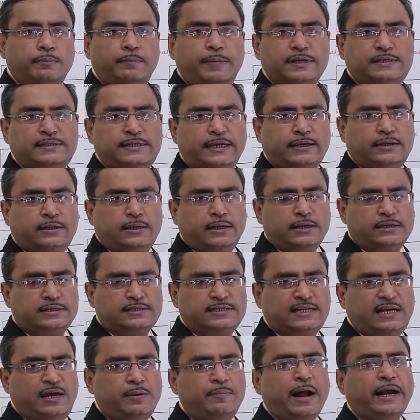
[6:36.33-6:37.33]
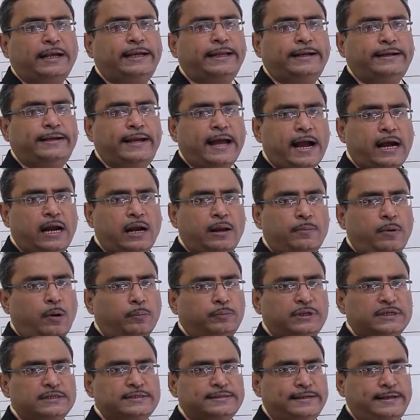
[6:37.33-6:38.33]
basic schematic diagram
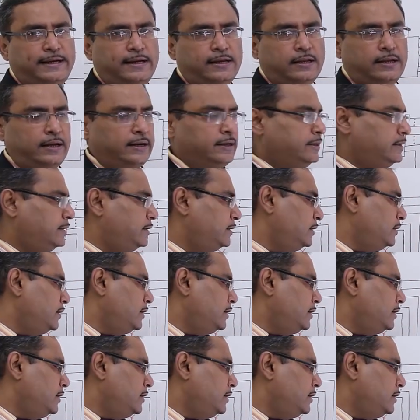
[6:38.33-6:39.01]
of the serial adder.